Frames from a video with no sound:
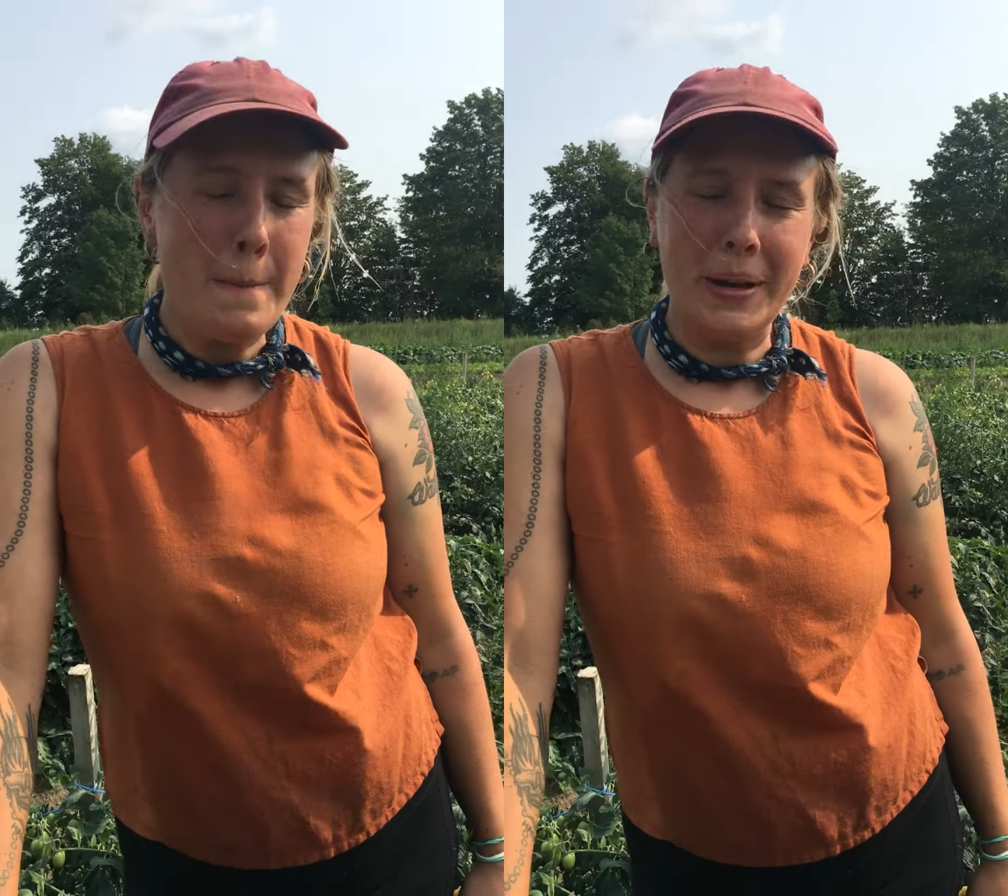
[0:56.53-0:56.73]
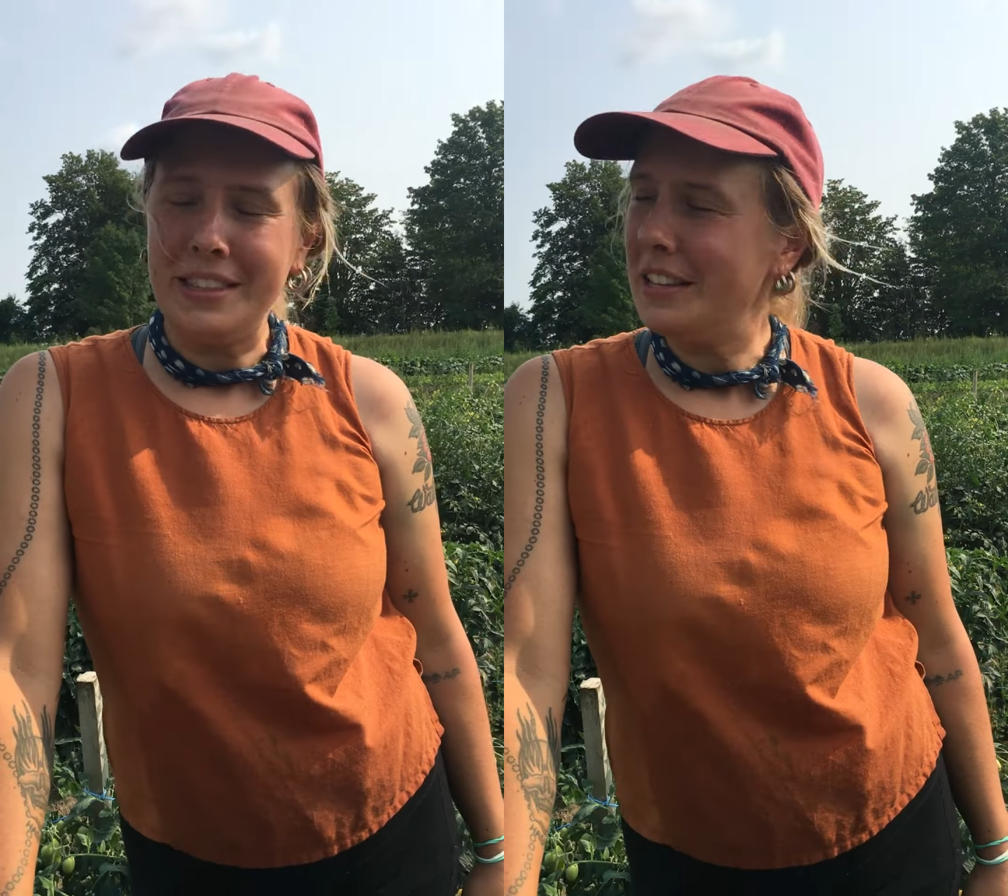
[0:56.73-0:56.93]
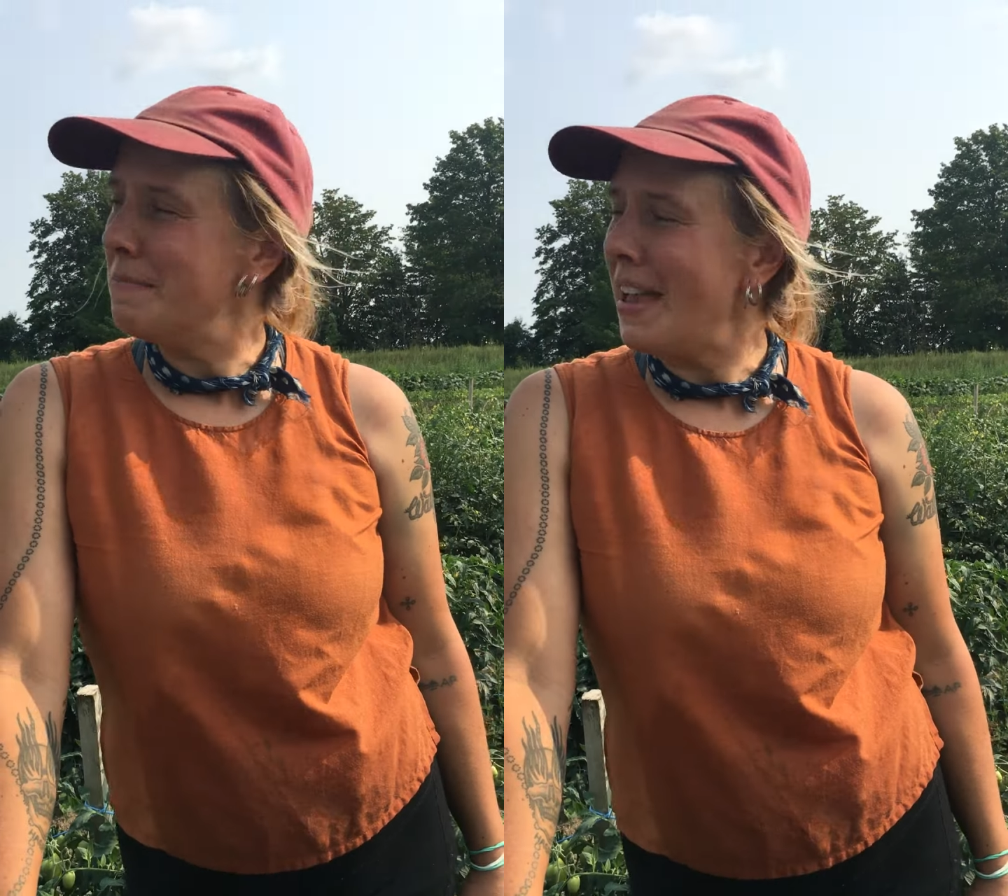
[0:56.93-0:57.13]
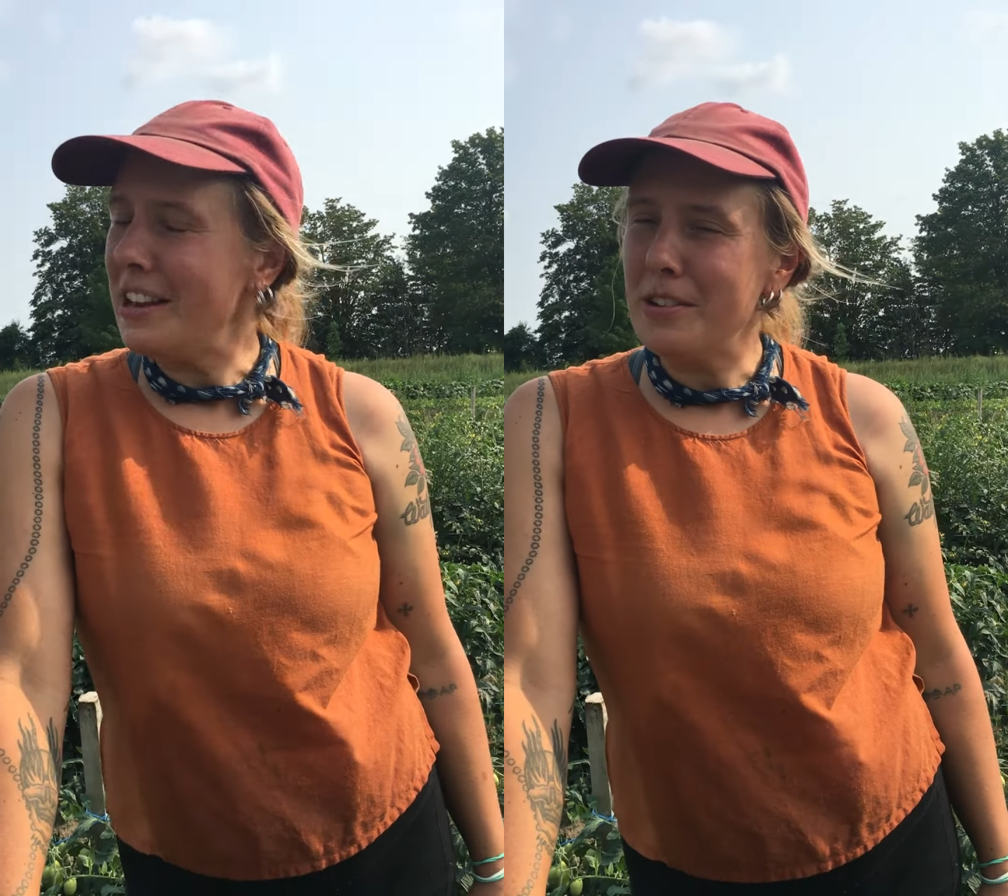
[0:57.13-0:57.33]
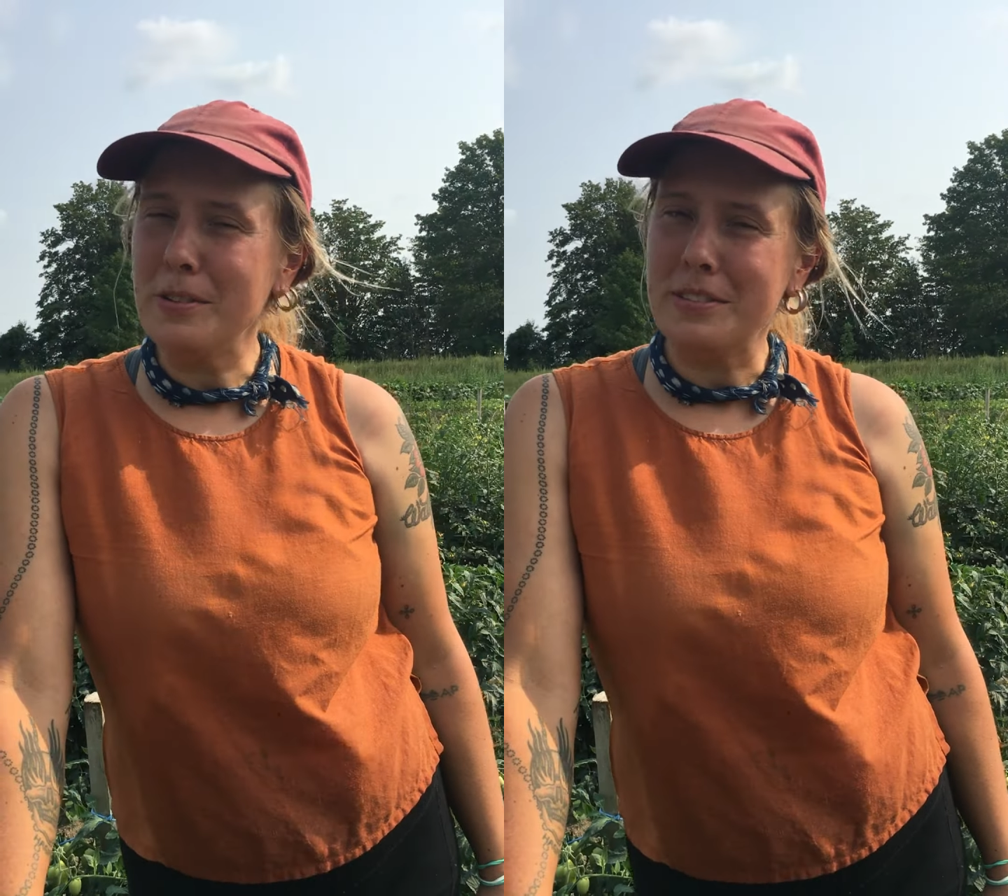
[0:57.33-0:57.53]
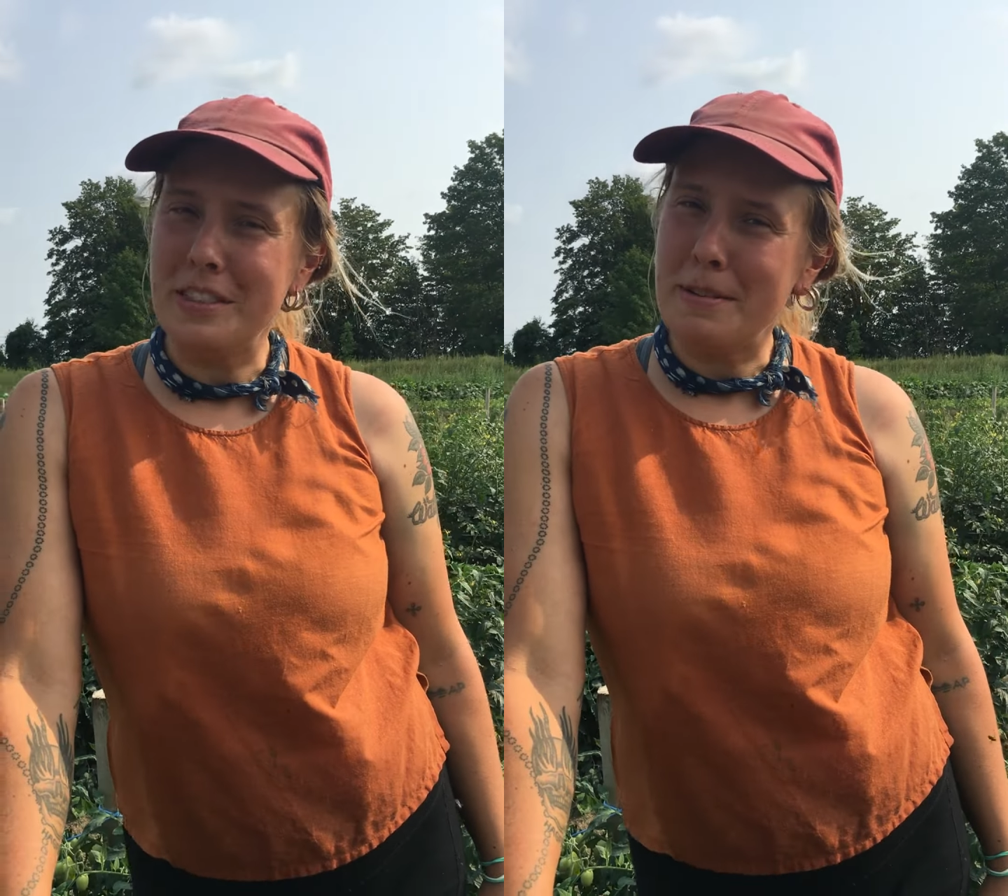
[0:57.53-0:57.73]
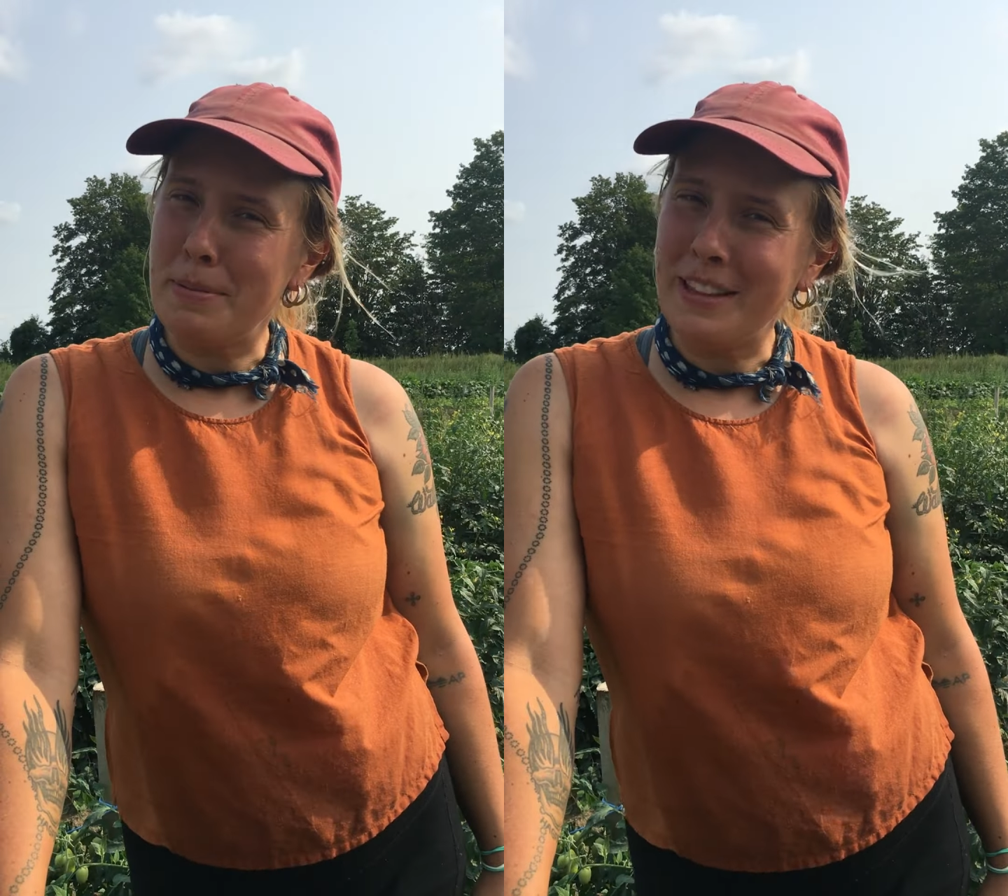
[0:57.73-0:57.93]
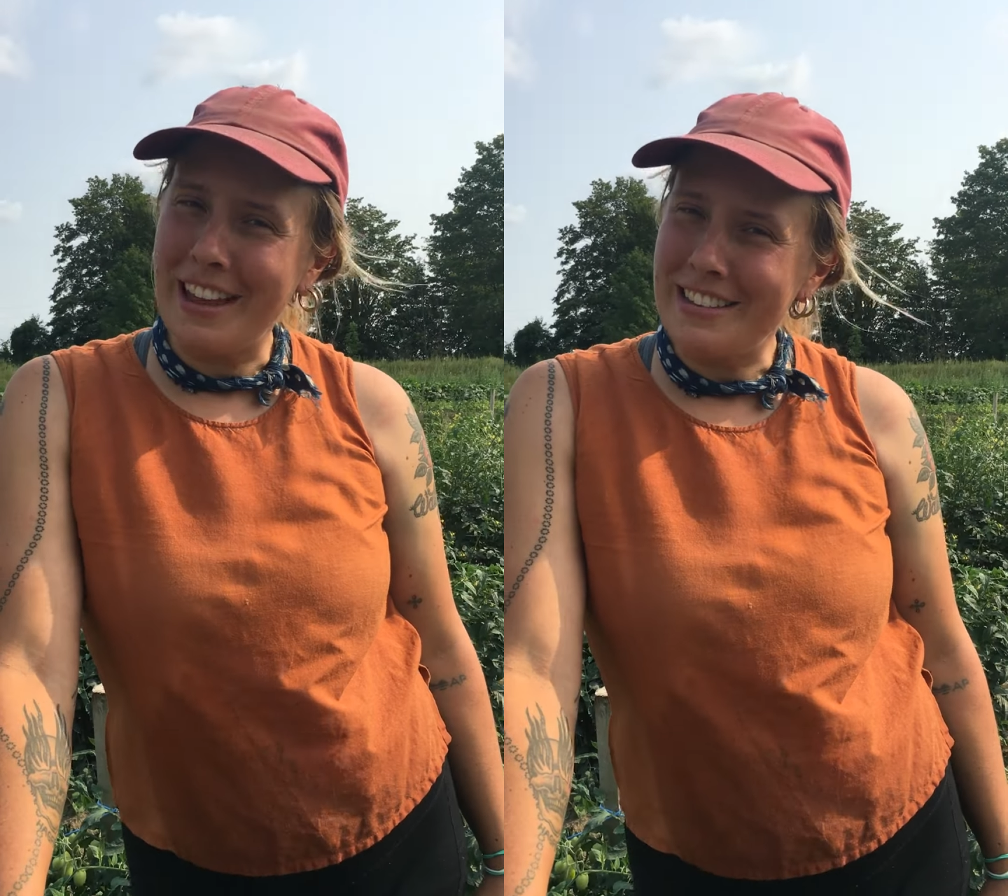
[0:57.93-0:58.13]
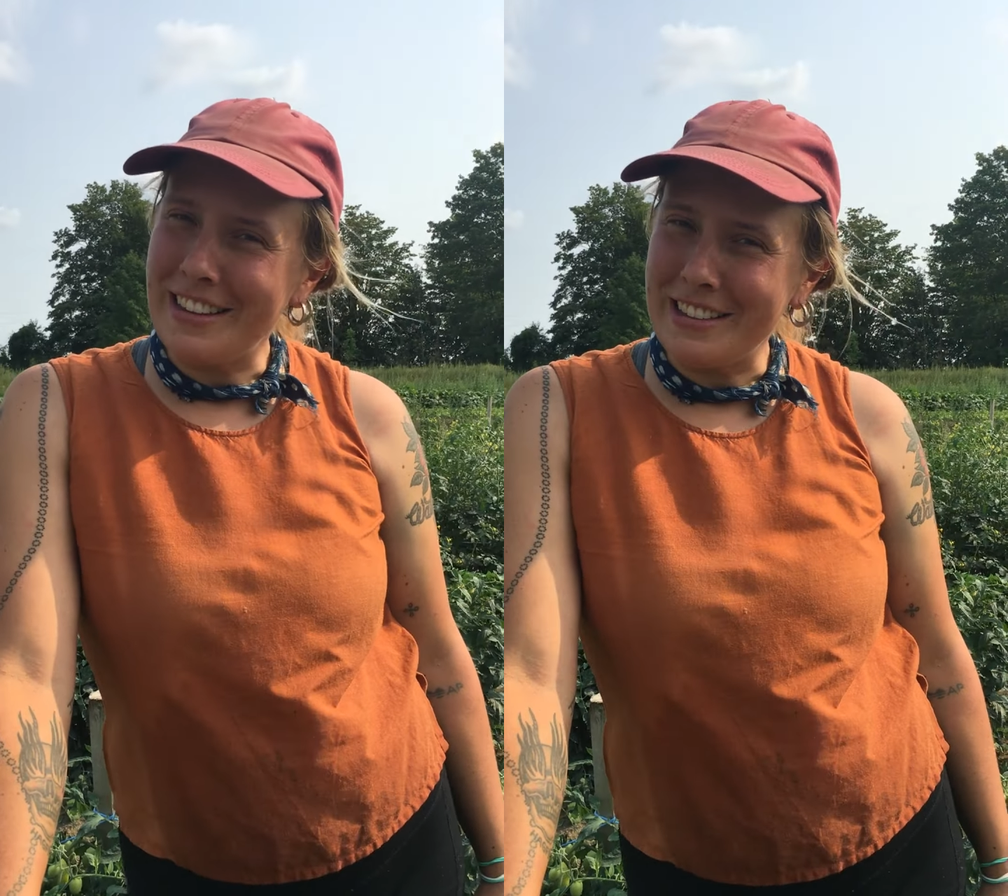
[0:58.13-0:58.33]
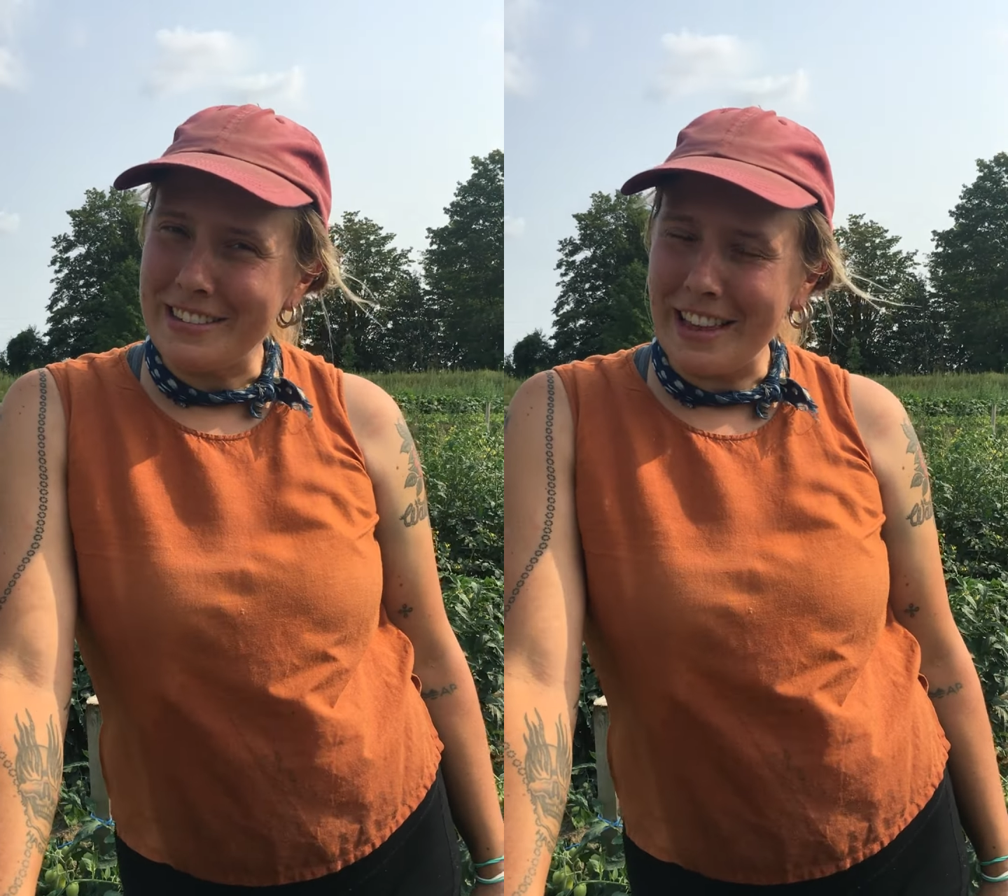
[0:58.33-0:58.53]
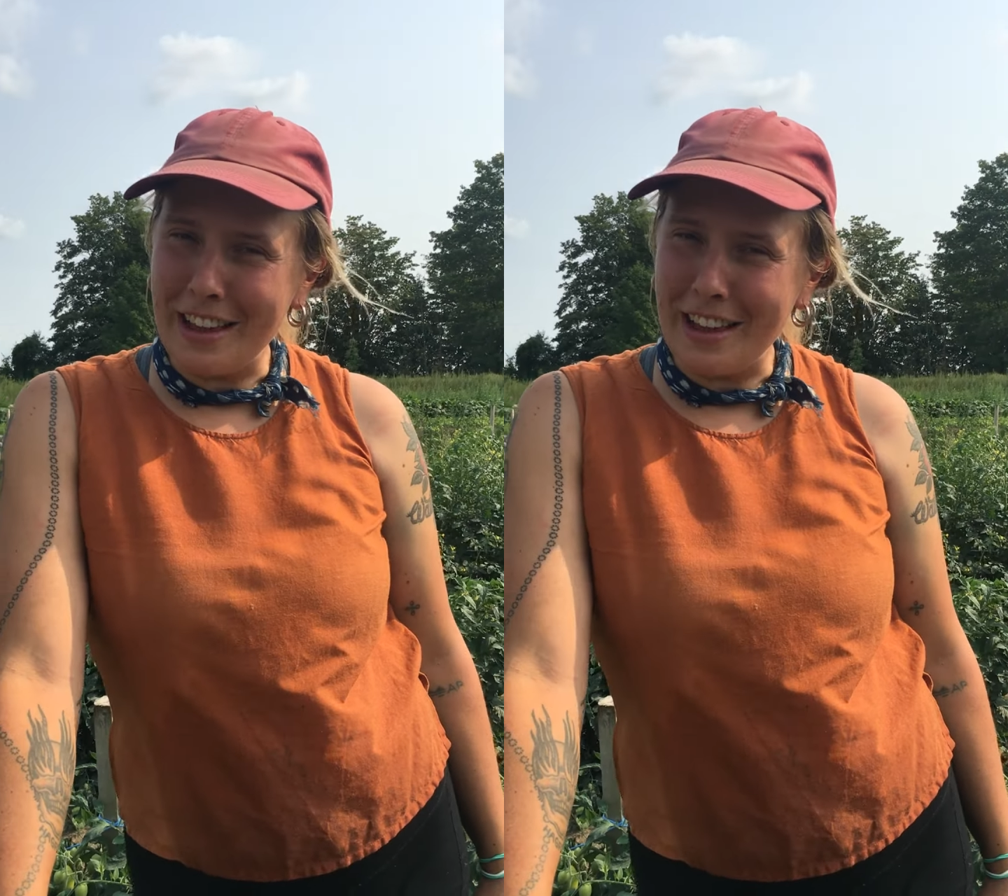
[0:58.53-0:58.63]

But tomatoes, the plant is